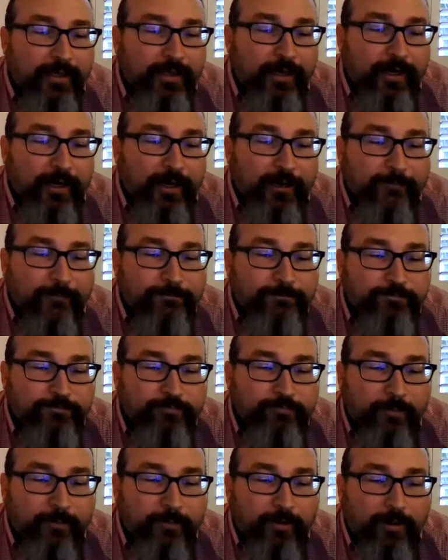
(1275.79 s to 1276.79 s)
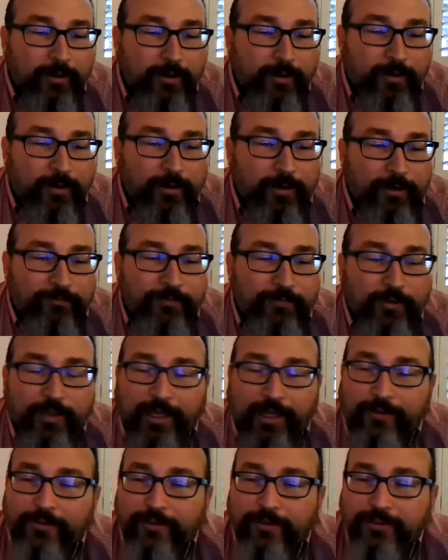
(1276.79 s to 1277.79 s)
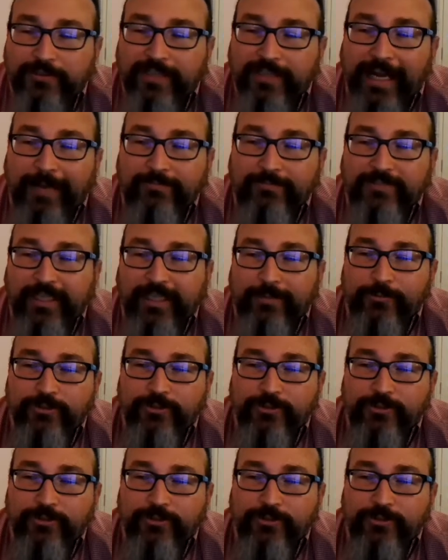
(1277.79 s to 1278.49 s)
I feel like their timetable